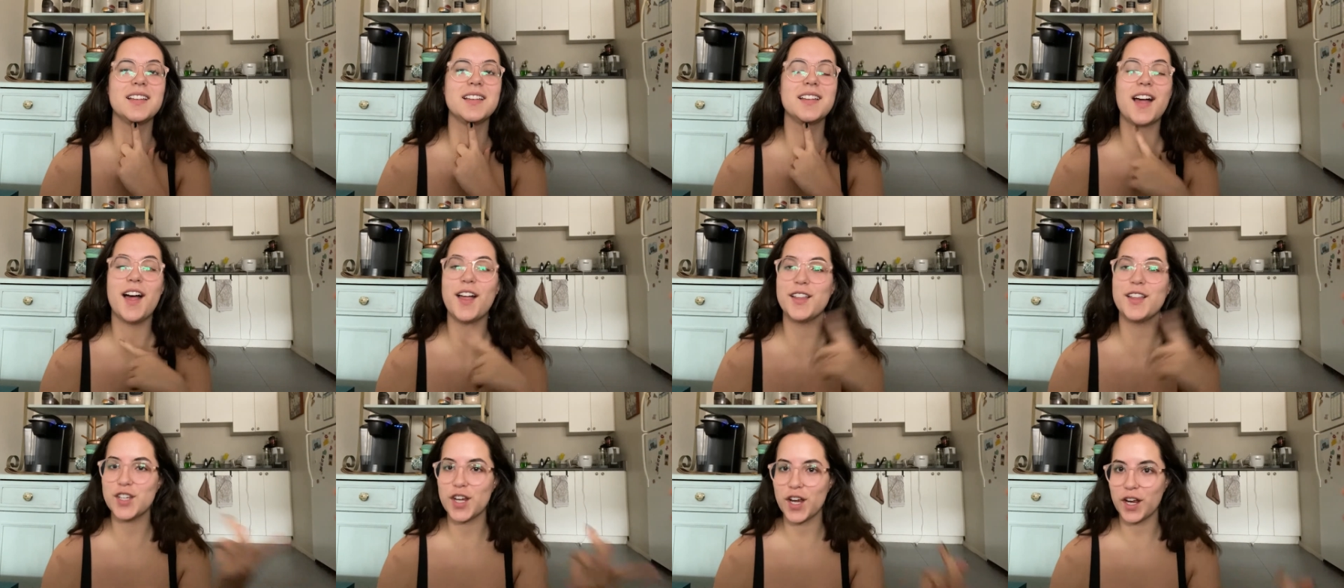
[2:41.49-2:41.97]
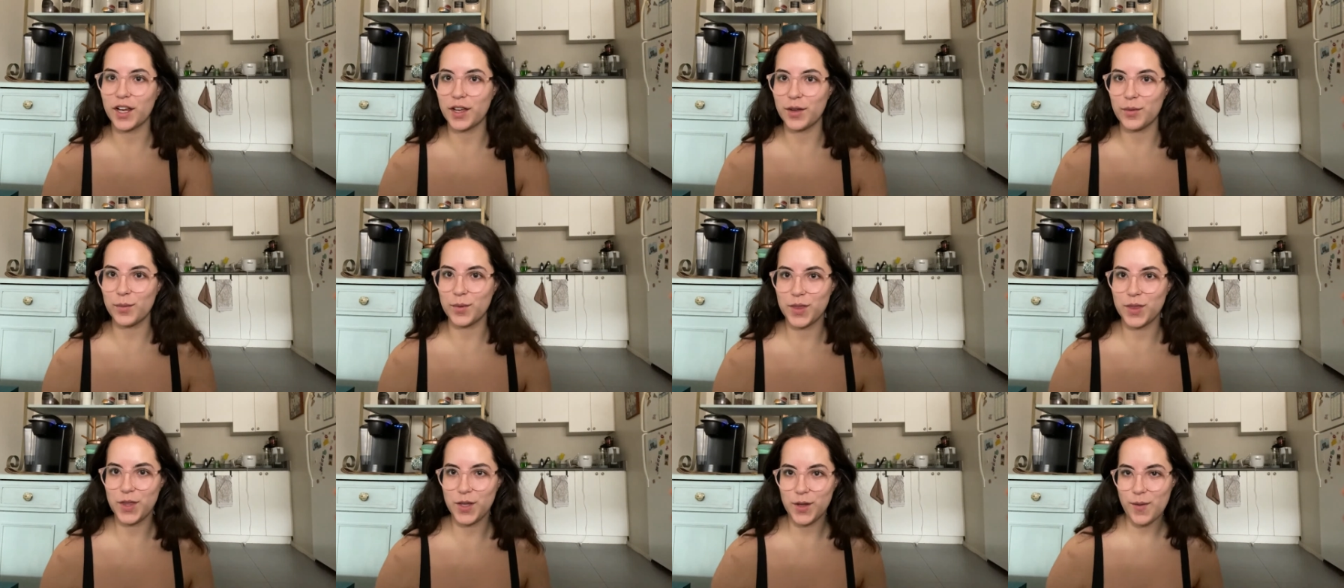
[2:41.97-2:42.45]
I'll check in
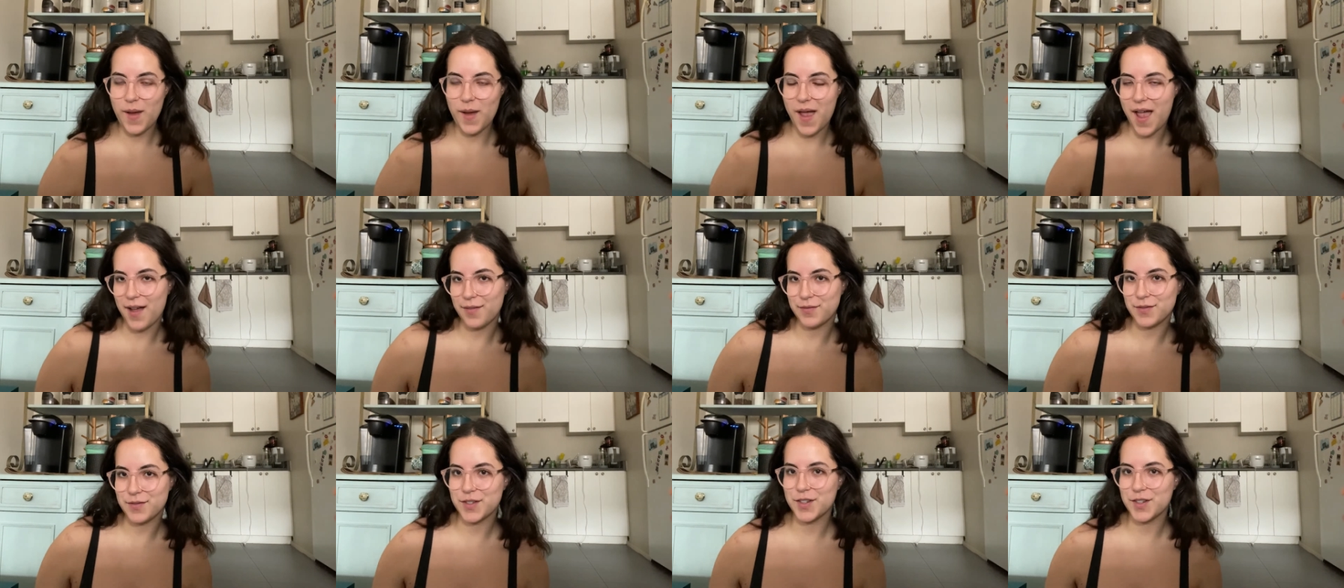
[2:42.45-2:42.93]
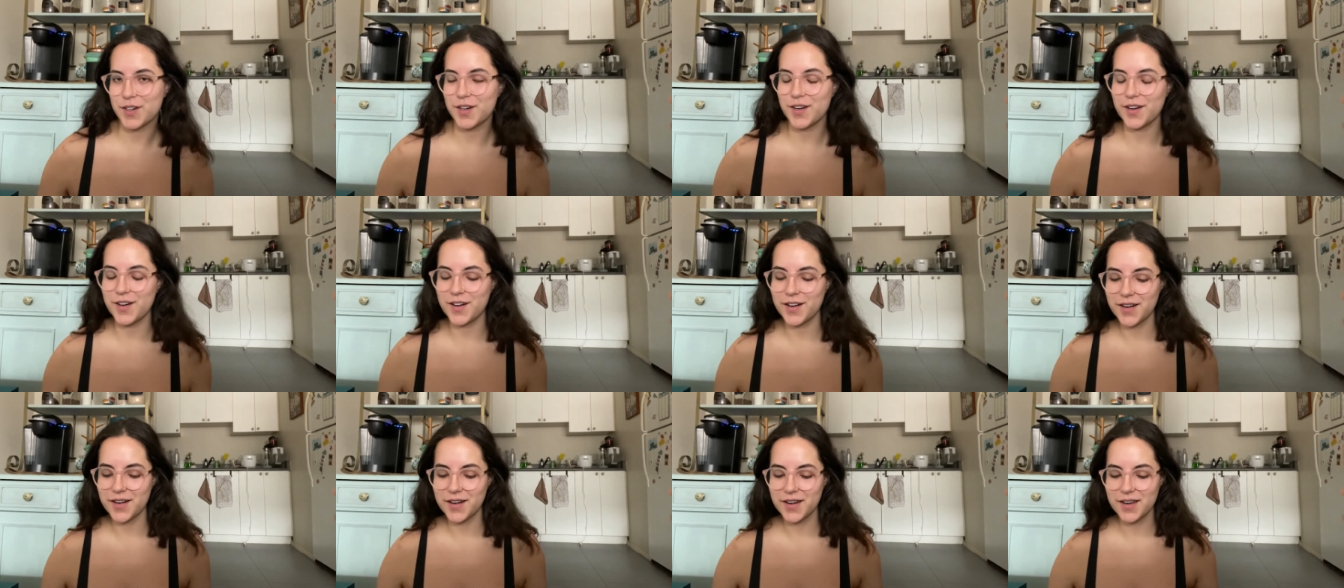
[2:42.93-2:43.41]
with you
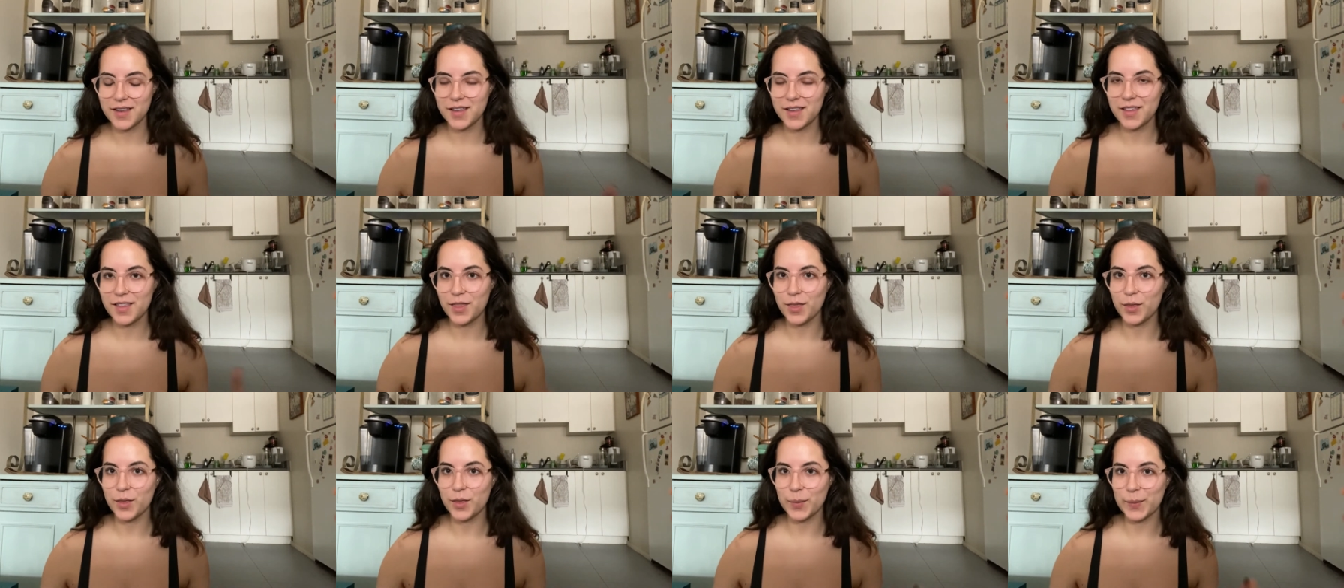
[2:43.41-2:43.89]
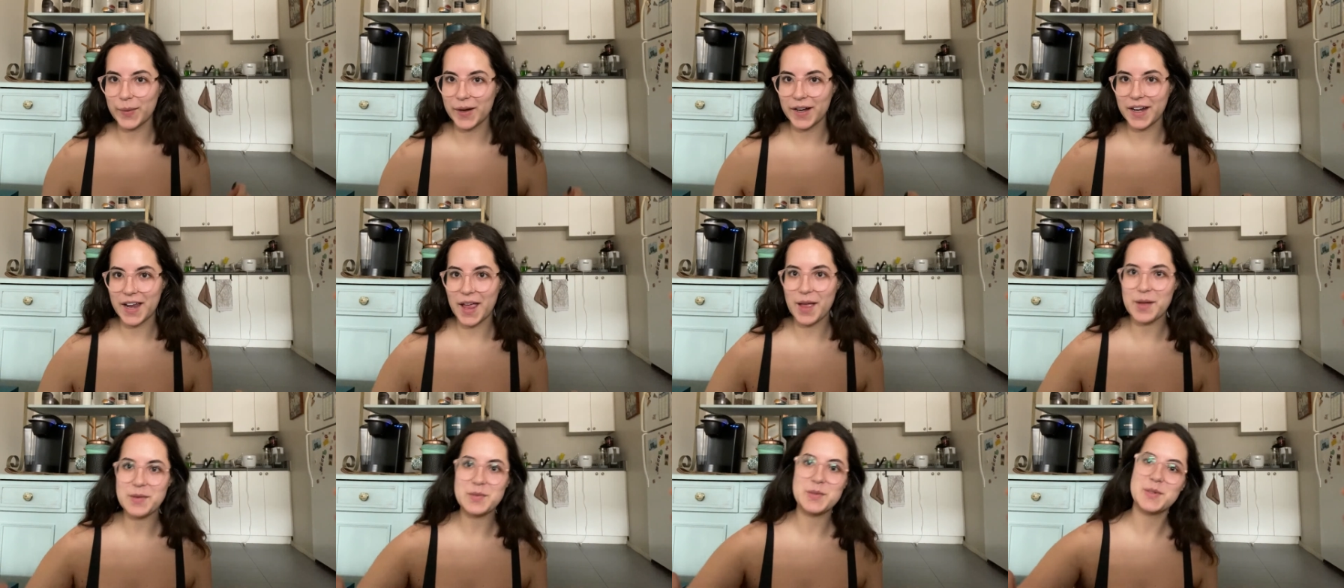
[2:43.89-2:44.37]
after the
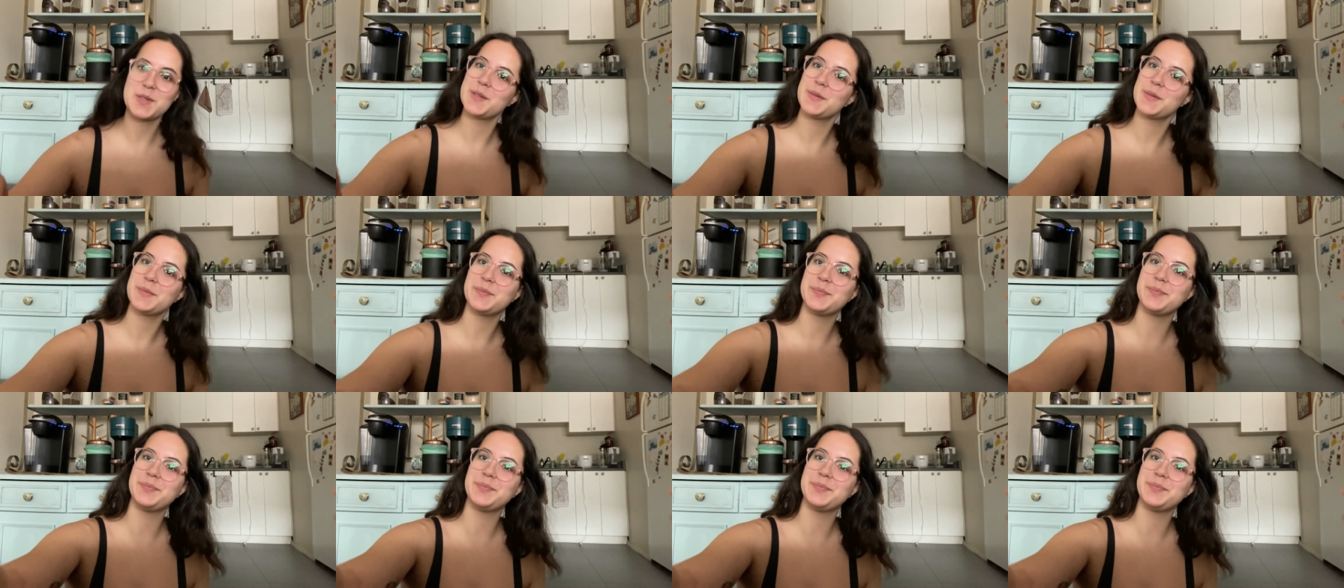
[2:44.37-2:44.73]
workout.